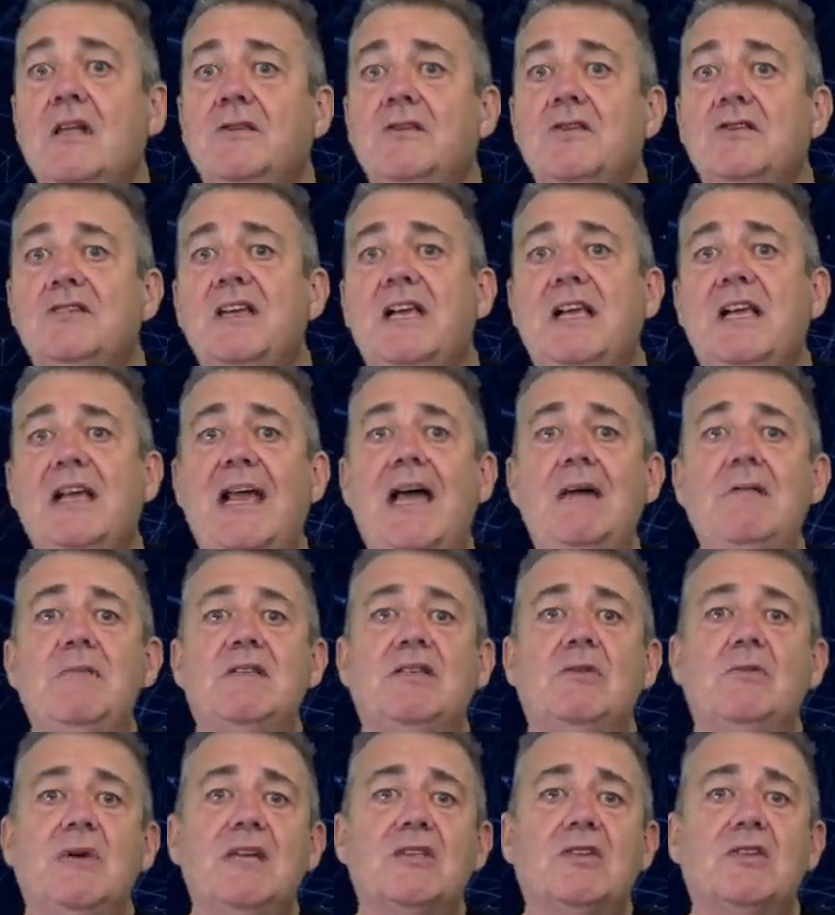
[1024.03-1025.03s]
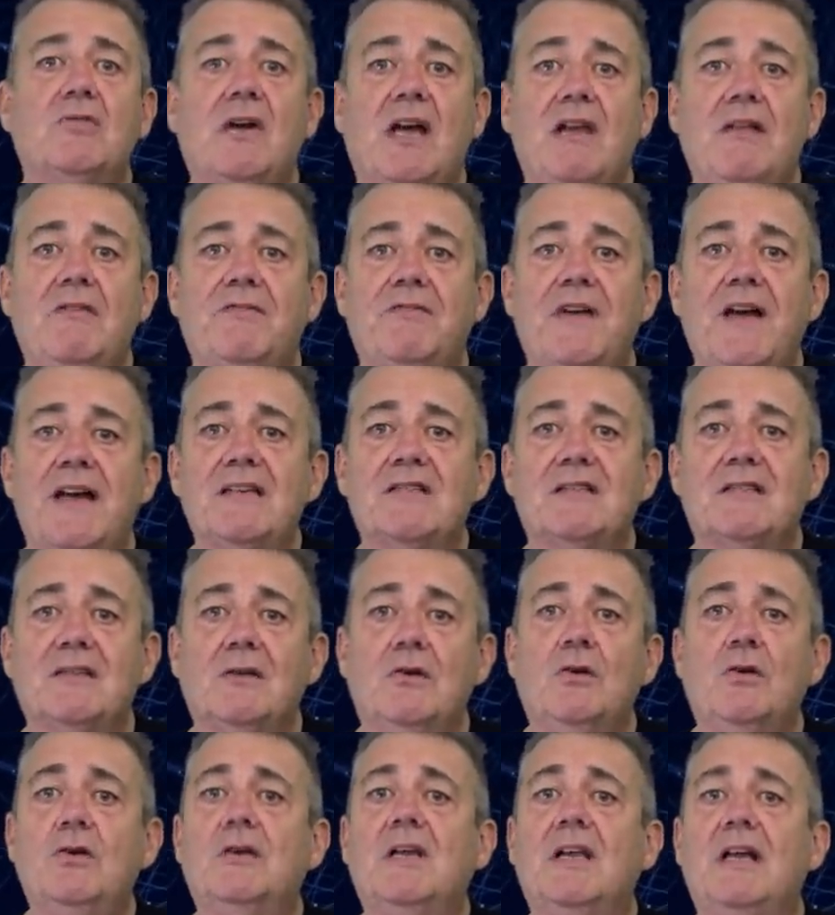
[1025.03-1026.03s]
Does it allow me to iterate faster
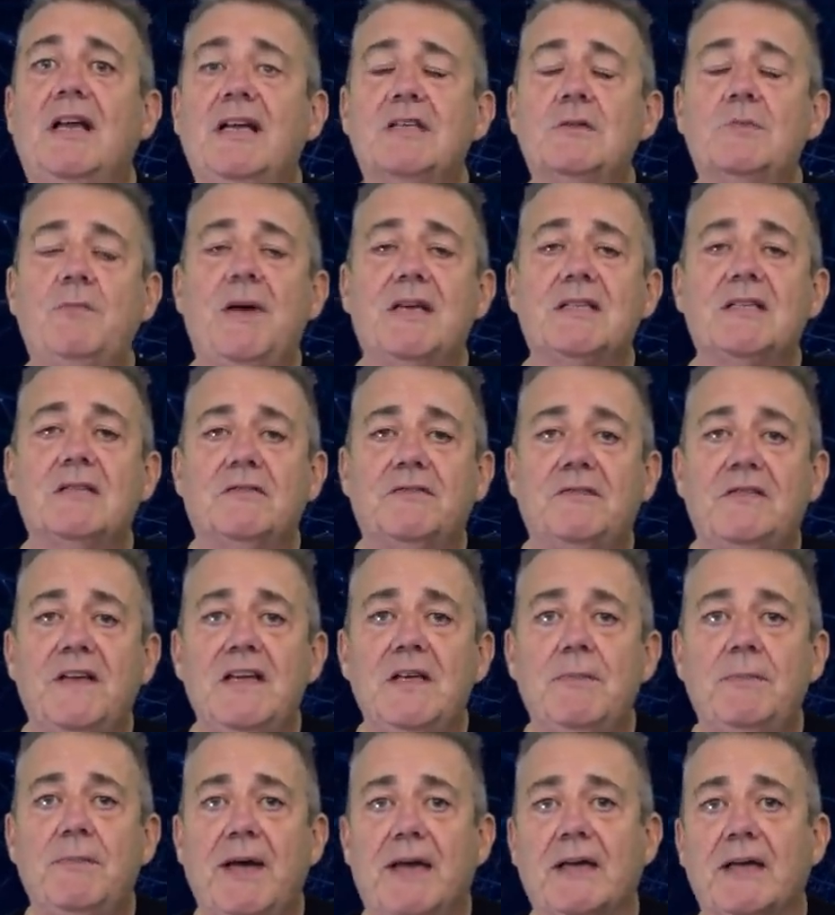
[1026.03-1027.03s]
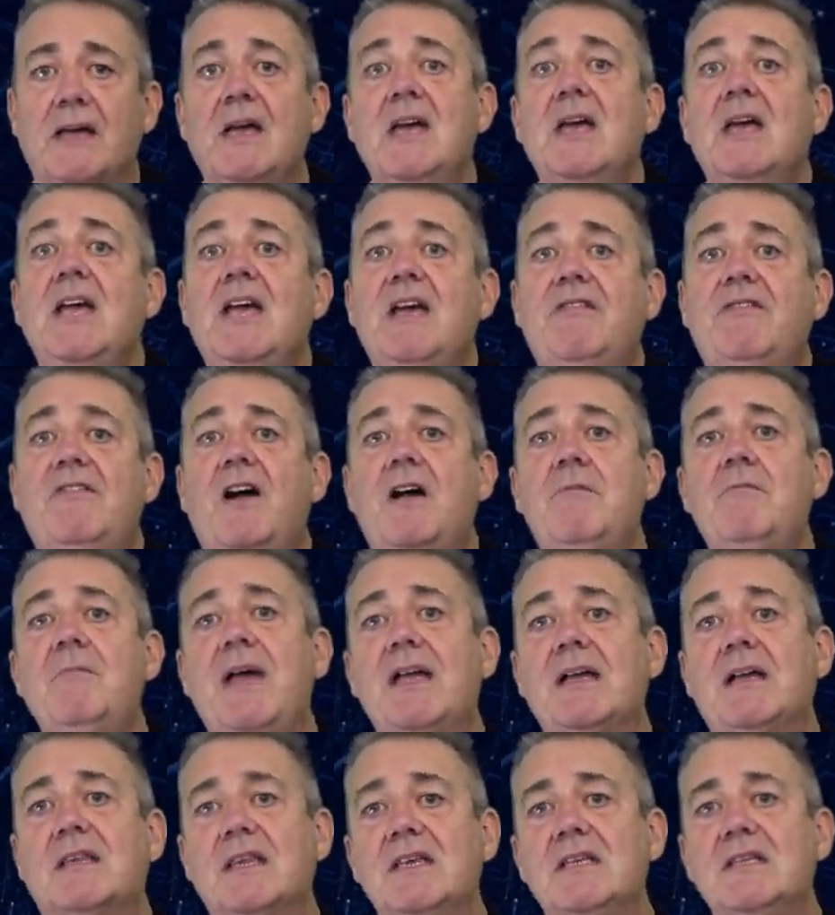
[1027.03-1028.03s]
or collect better feedback? If I
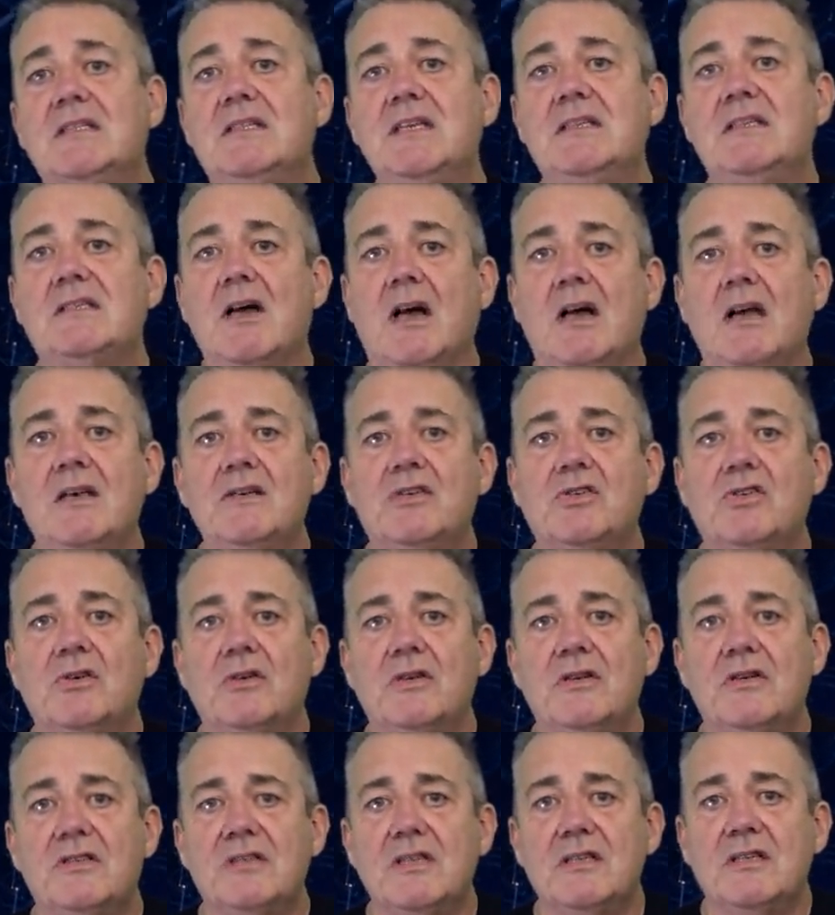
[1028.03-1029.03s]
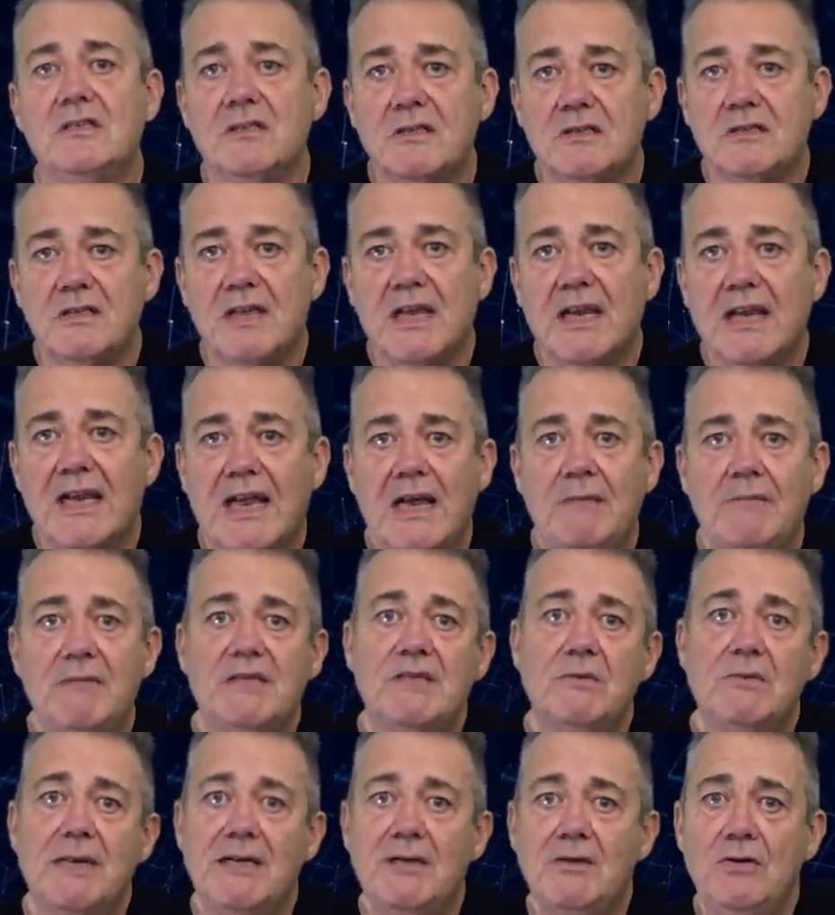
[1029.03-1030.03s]
make these design choices, does it allow me
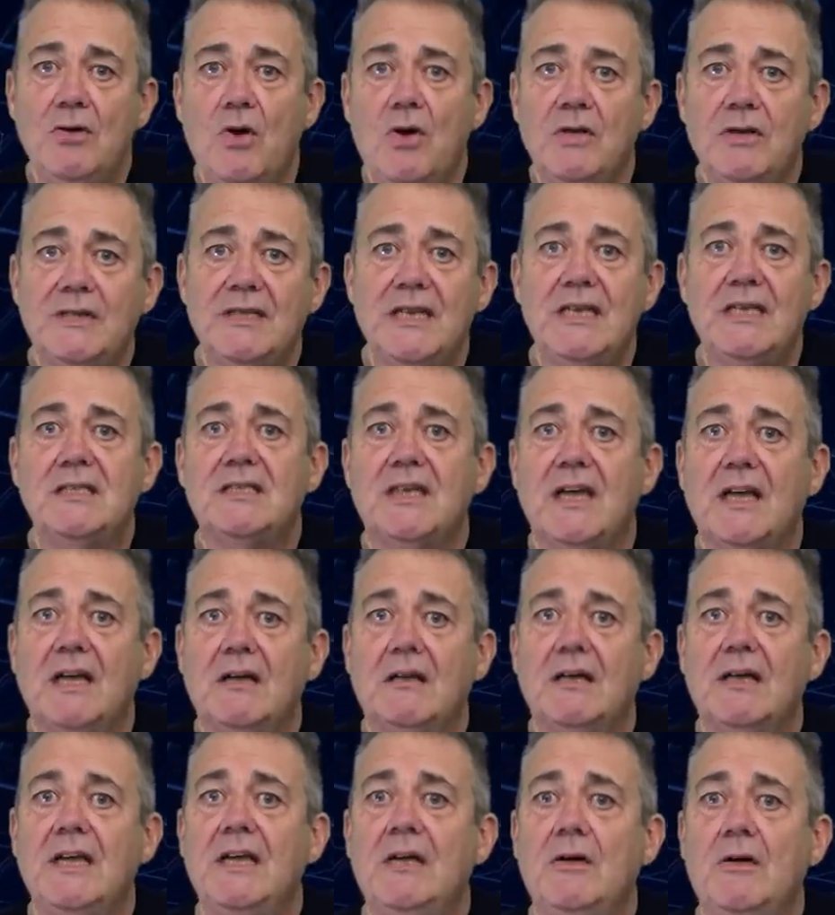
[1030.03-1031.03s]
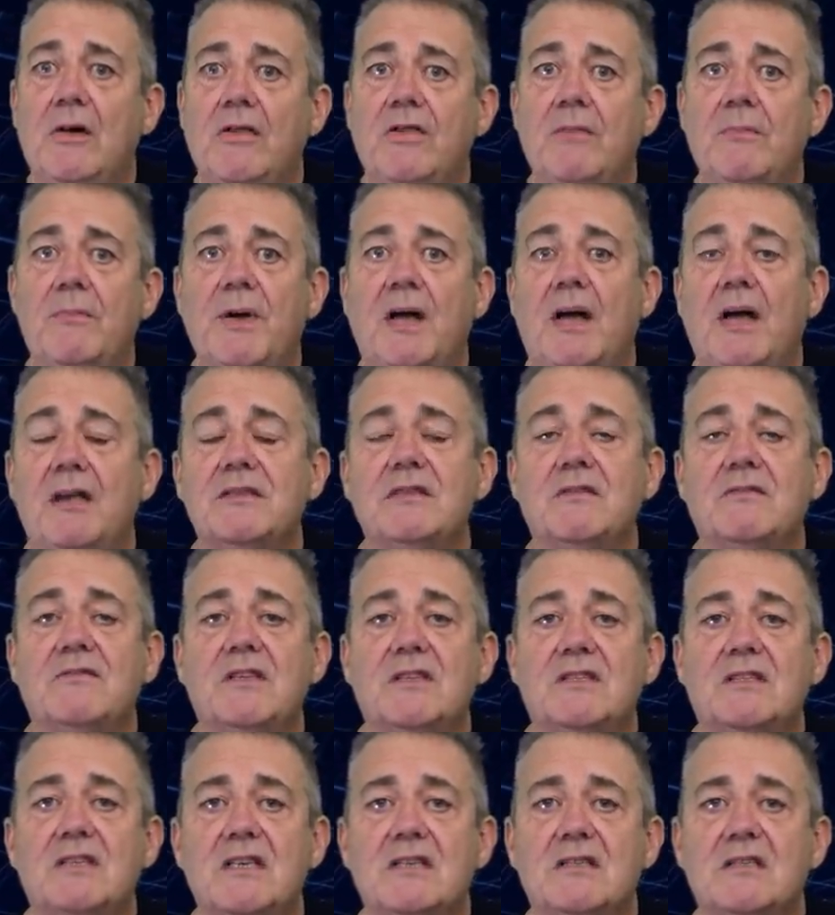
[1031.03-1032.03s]
to ignore detail in other parts of
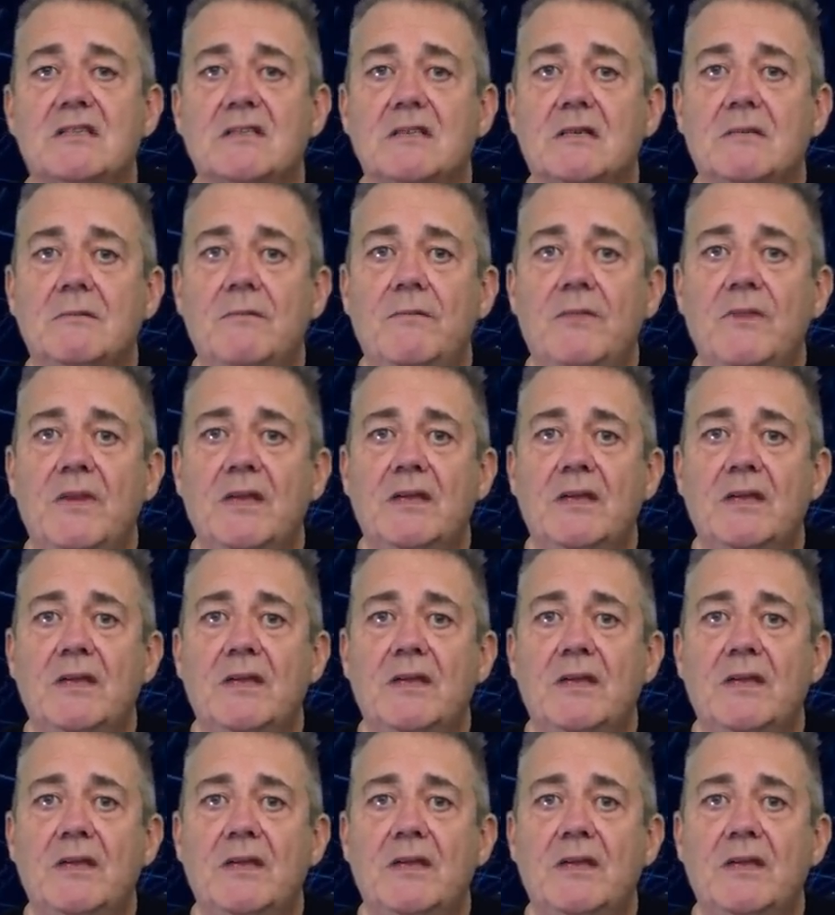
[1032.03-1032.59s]
the system?